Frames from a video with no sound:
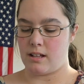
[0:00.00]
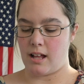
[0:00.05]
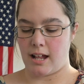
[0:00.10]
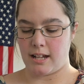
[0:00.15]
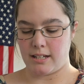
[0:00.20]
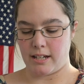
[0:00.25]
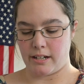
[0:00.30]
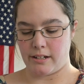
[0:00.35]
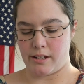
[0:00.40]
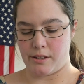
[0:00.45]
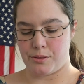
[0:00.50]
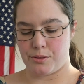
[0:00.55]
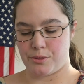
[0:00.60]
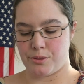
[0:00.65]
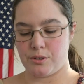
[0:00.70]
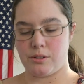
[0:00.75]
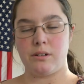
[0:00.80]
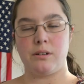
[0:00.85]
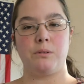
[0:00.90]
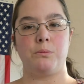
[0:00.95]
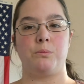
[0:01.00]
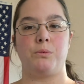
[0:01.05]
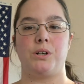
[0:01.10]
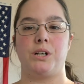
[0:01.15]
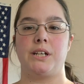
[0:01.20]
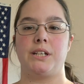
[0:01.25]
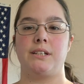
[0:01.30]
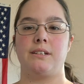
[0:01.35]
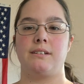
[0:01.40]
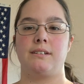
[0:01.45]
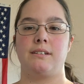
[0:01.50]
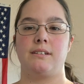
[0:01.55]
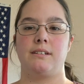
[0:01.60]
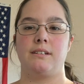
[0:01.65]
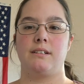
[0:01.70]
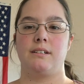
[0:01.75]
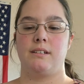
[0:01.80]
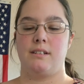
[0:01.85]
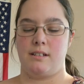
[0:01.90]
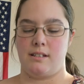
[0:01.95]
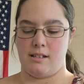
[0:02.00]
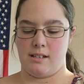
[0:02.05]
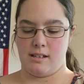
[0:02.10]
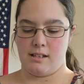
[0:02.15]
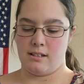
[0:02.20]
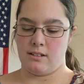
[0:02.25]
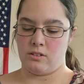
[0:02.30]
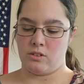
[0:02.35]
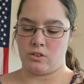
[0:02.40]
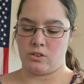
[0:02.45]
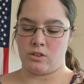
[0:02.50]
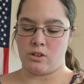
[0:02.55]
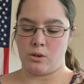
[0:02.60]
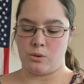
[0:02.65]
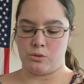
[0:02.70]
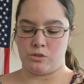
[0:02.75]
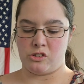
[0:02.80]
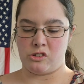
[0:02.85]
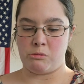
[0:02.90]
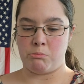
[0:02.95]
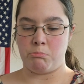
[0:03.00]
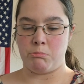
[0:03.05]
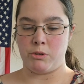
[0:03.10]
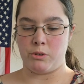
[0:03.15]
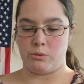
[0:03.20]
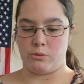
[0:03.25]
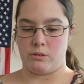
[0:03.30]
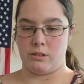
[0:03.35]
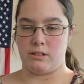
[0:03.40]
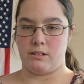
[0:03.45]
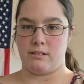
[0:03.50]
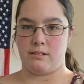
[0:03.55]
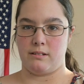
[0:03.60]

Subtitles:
And then the third one is Ghost Moon.